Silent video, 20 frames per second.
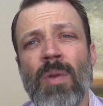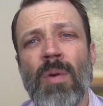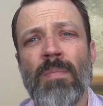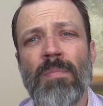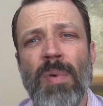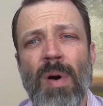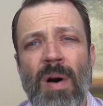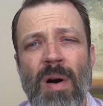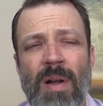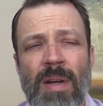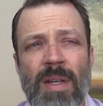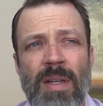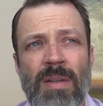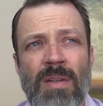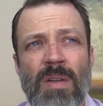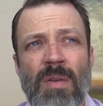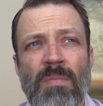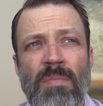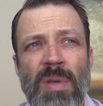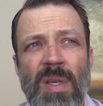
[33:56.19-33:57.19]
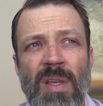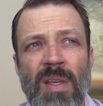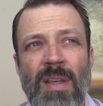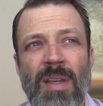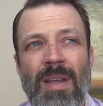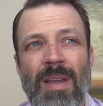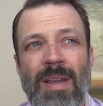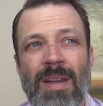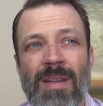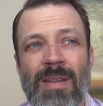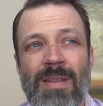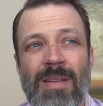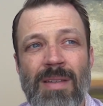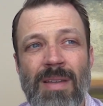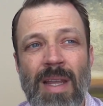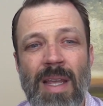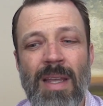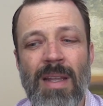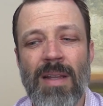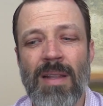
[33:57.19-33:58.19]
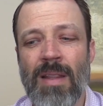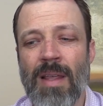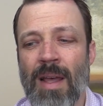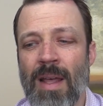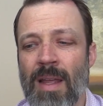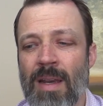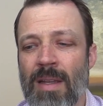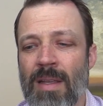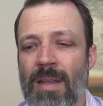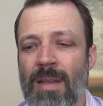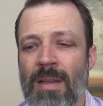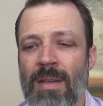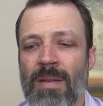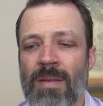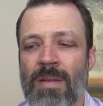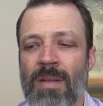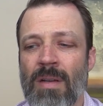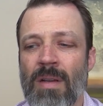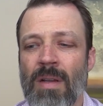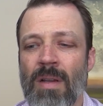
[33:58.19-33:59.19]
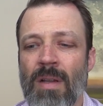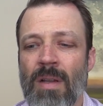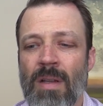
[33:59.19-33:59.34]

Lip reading: their body to be in a state that is